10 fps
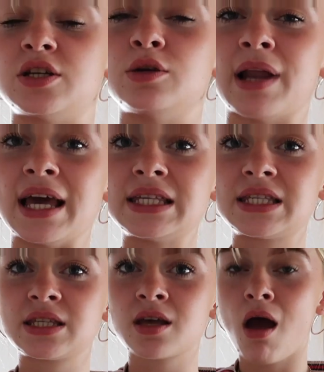a new
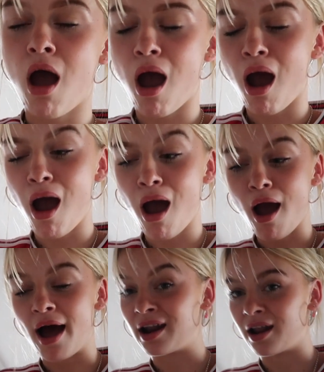place,
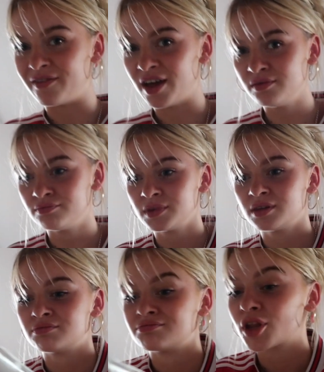and I love it.
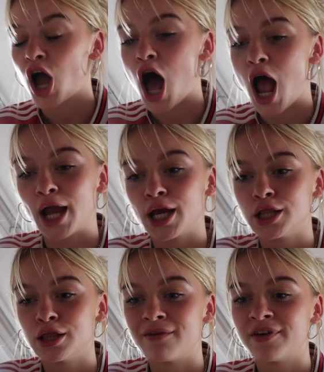I
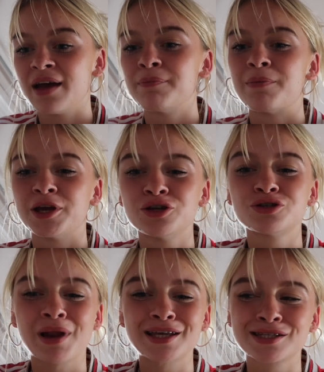love it. But my
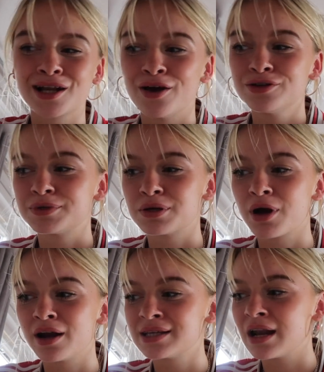usual place is closed, which I'm
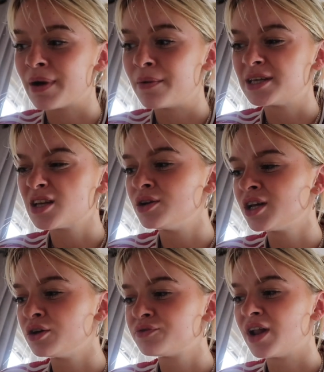kind of sad about. But it's only
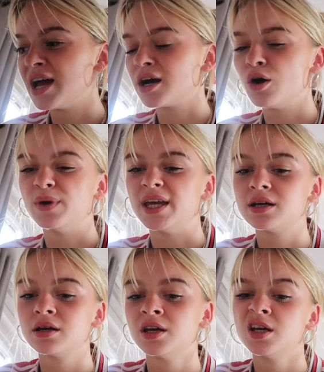closed for like a
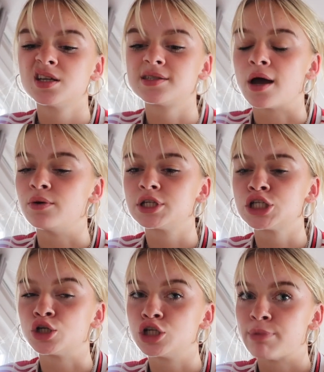week, so it's
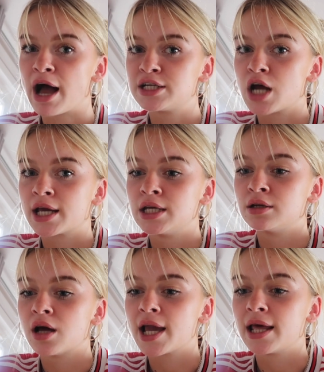not too bad. I
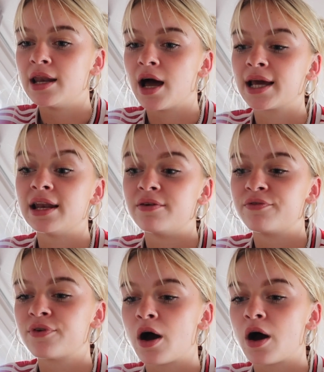can live.